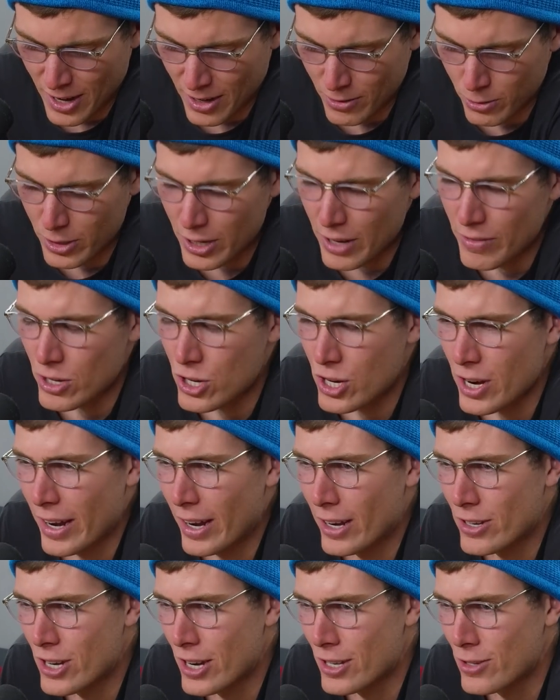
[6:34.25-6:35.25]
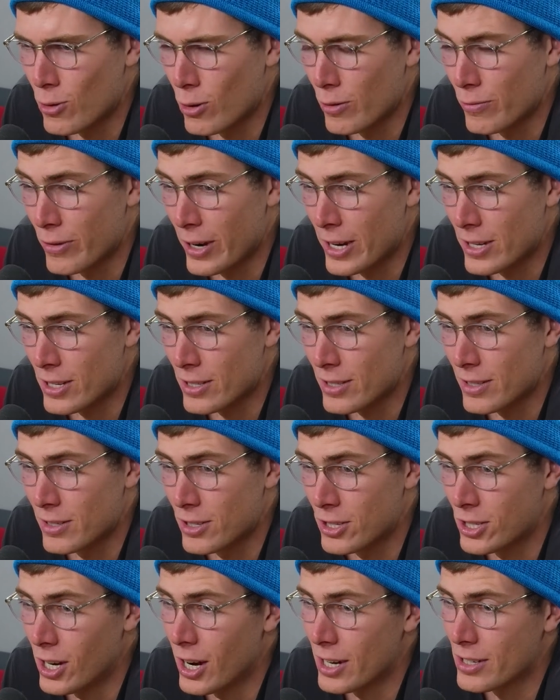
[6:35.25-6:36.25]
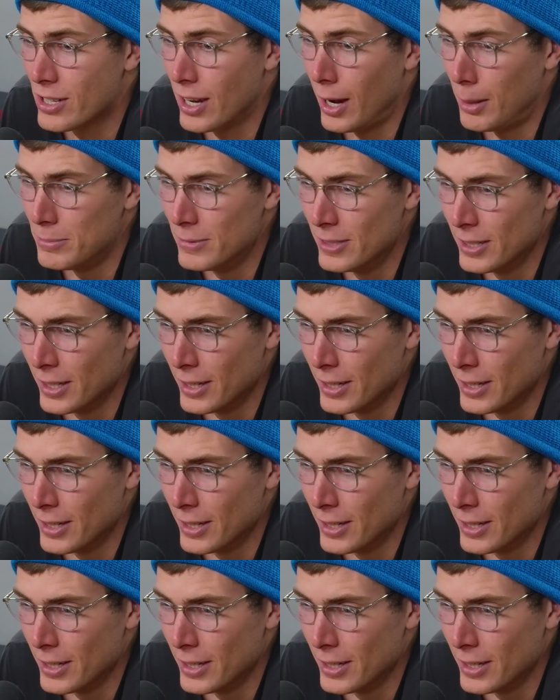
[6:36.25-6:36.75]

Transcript: I want to give a shout out Jason Horton-Francis. Socks up.